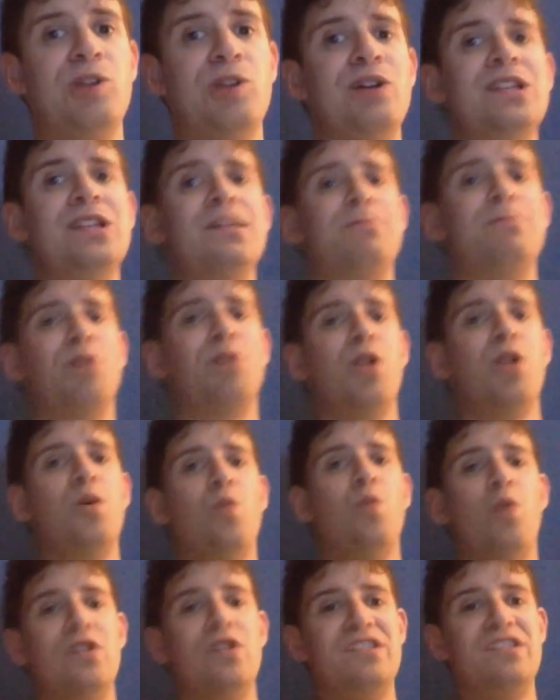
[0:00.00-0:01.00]
ended up pulling
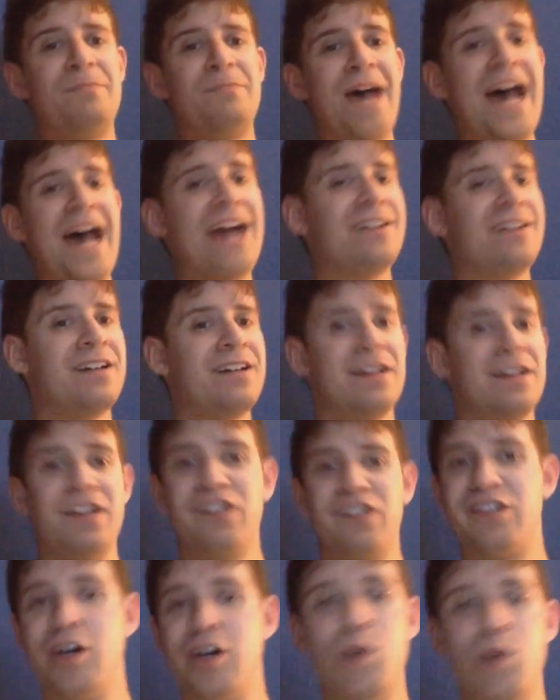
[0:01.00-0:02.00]
Woods back.
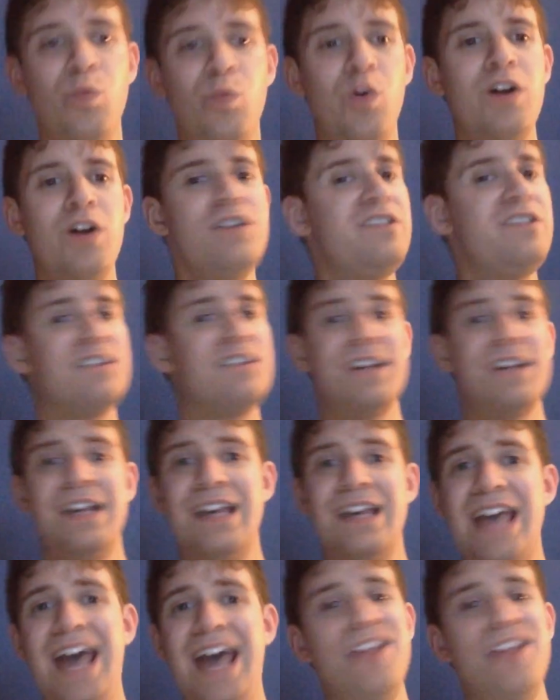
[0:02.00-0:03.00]
So Woods
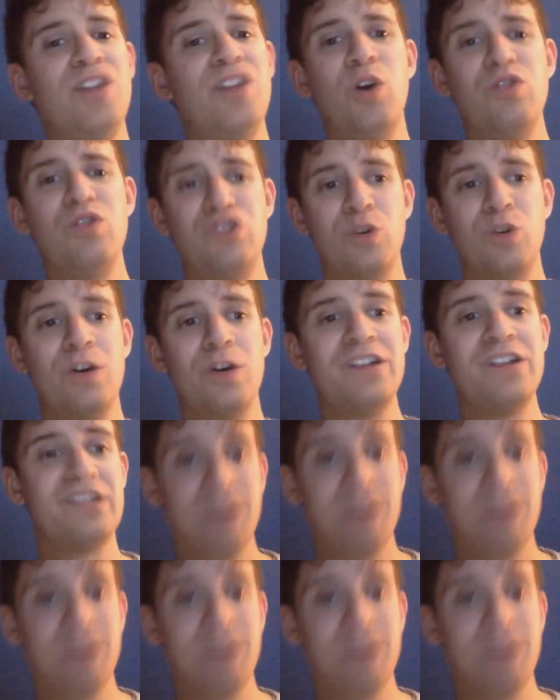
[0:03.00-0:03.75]
had no choice